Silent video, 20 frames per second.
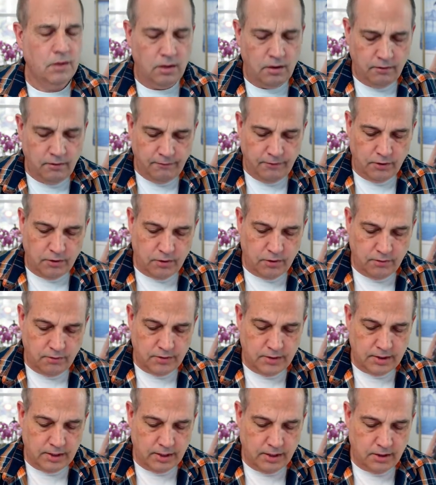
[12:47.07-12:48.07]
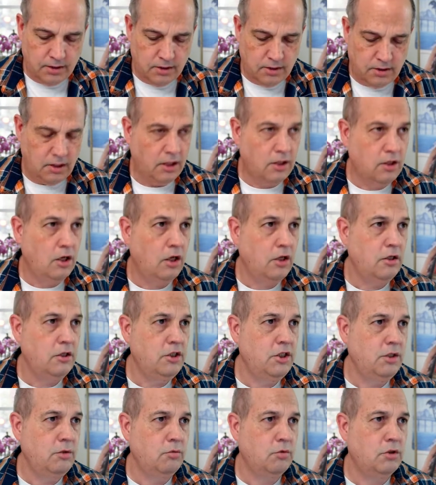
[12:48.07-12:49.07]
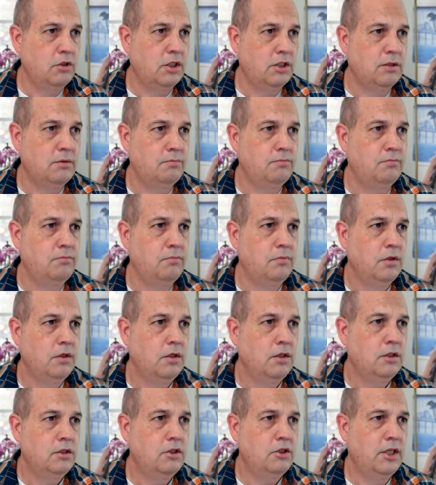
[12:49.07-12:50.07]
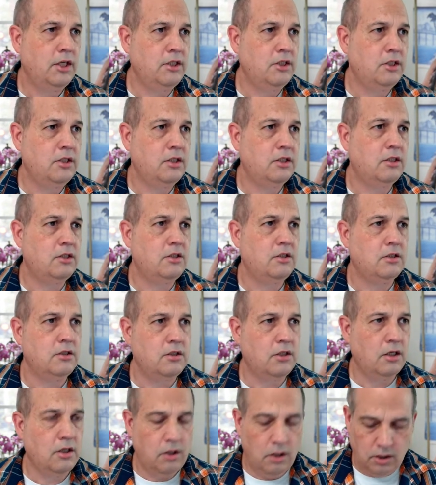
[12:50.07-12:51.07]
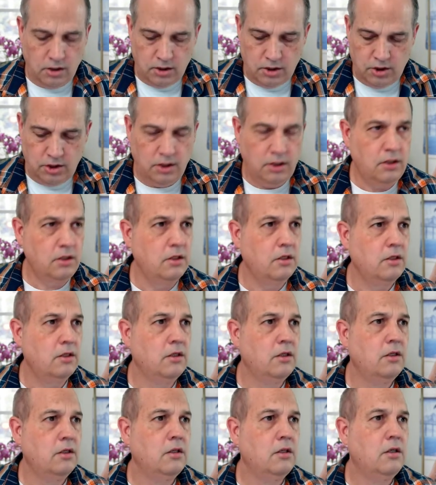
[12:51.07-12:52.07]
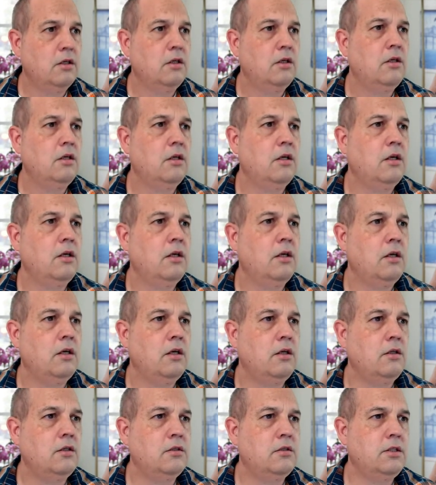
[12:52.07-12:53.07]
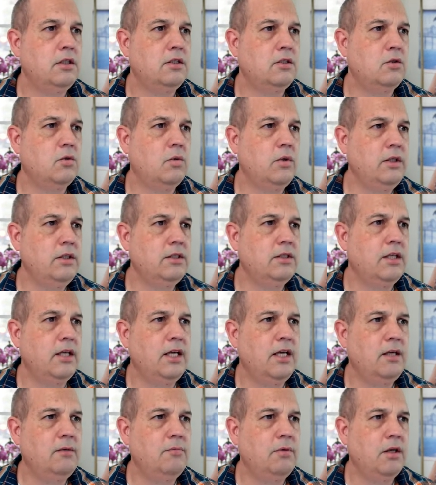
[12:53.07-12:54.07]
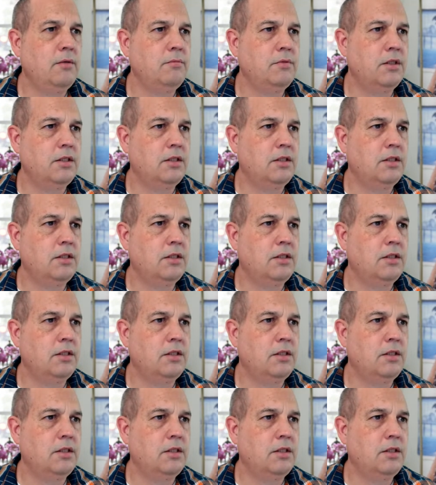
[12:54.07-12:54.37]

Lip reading: field of study is psychology, we'll just change this to psychology. It says Queensland, but